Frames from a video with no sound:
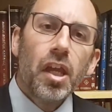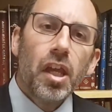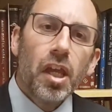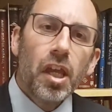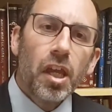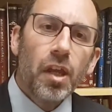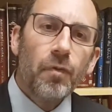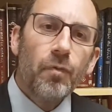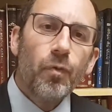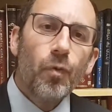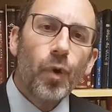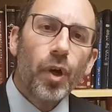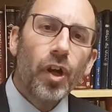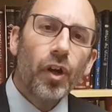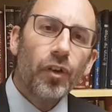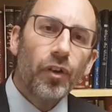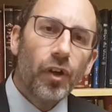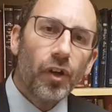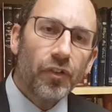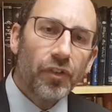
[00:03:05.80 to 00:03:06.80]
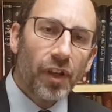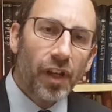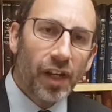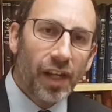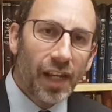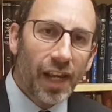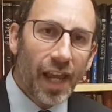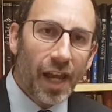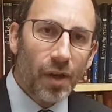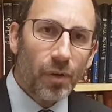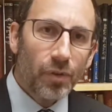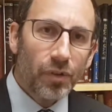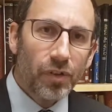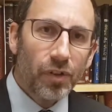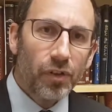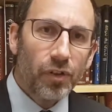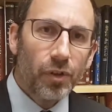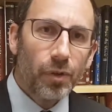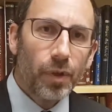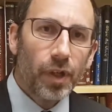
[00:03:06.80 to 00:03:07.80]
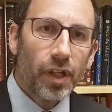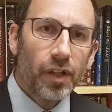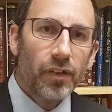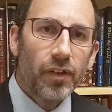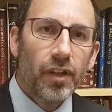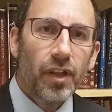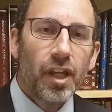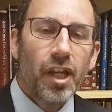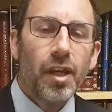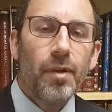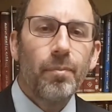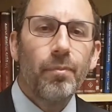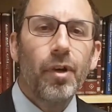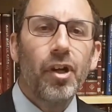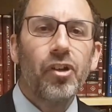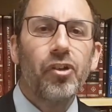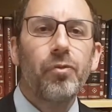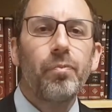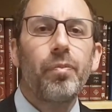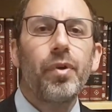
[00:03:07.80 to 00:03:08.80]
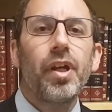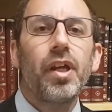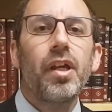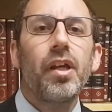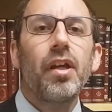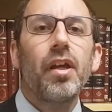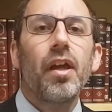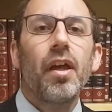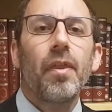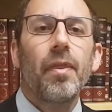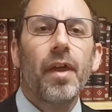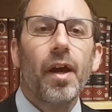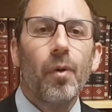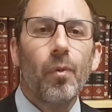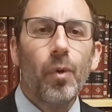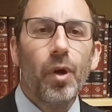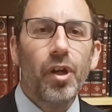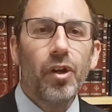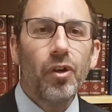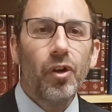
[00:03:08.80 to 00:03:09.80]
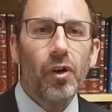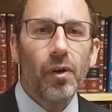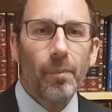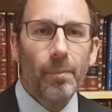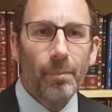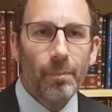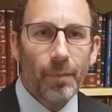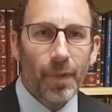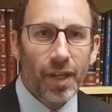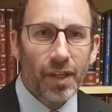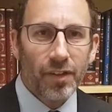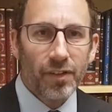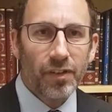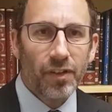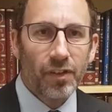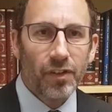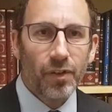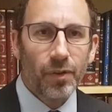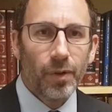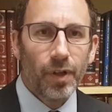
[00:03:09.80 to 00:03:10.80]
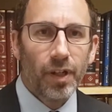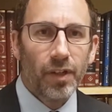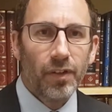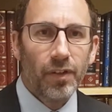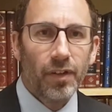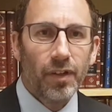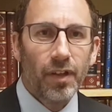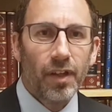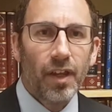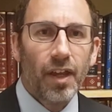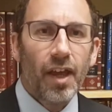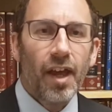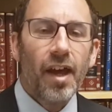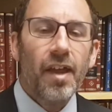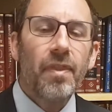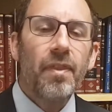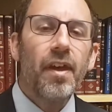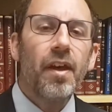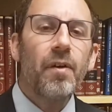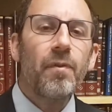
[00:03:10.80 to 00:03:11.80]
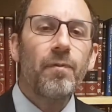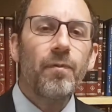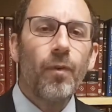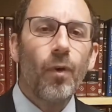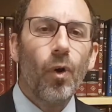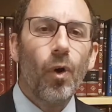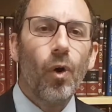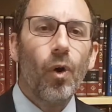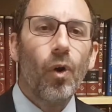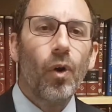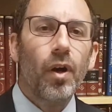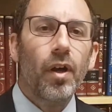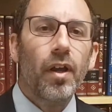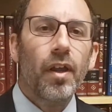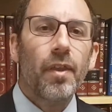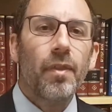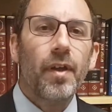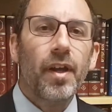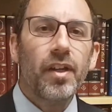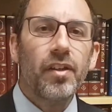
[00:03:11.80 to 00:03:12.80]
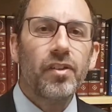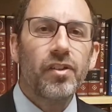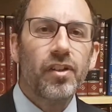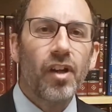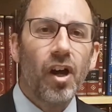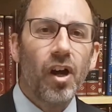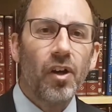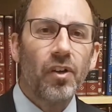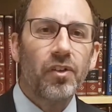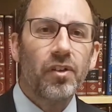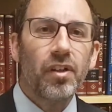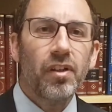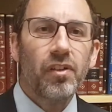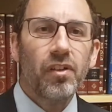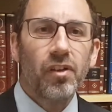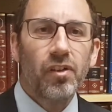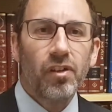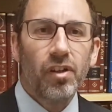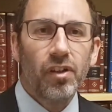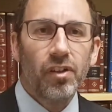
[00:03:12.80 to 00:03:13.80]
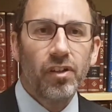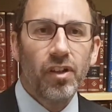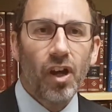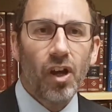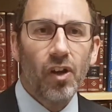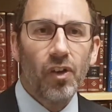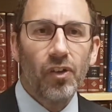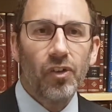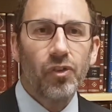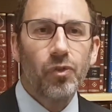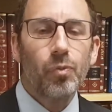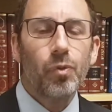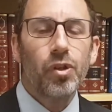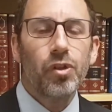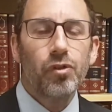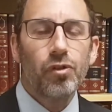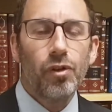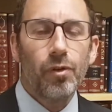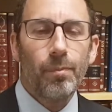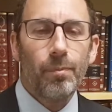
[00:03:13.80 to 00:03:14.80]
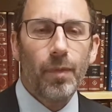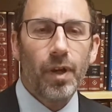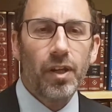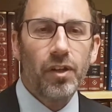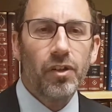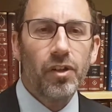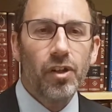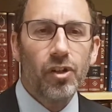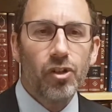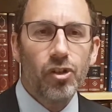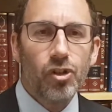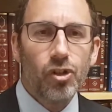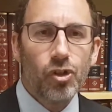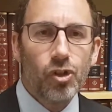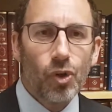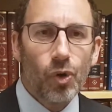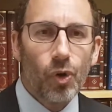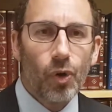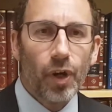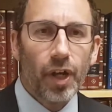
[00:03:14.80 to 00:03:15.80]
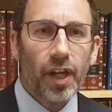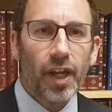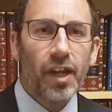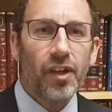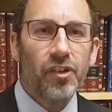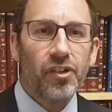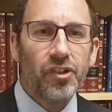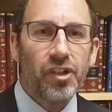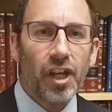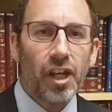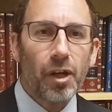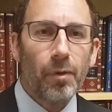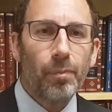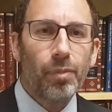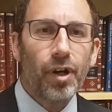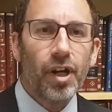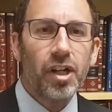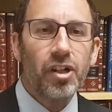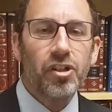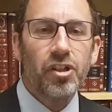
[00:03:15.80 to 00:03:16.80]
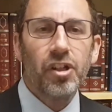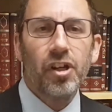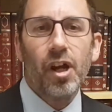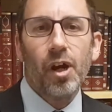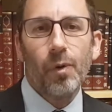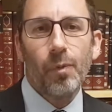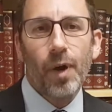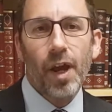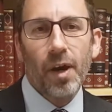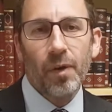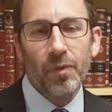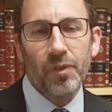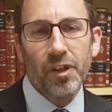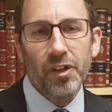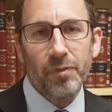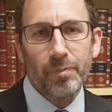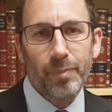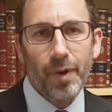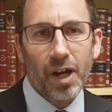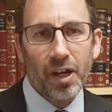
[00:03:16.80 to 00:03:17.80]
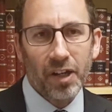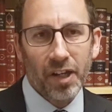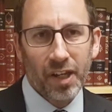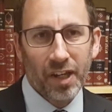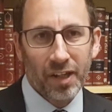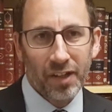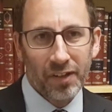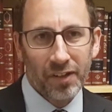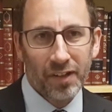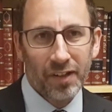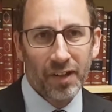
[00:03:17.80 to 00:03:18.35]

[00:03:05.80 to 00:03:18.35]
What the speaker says: if we are not allowed to do it, it must be that we're not meant to do it. And therefore, they started to dance with tremendous joy and celebration around this bucket,